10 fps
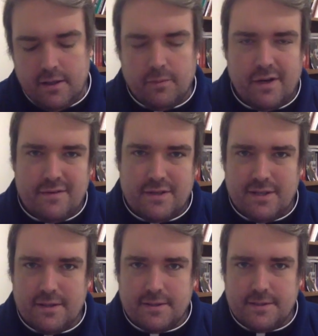And whenever you
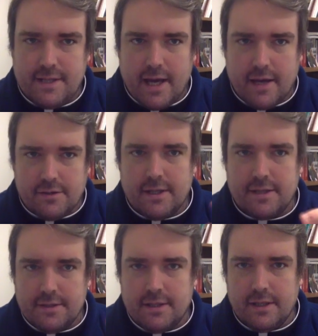see this dash,
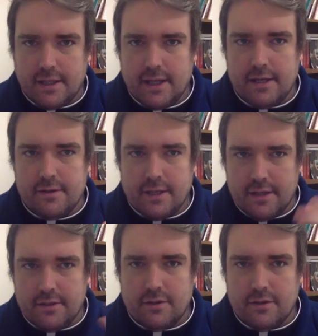that's an indicator that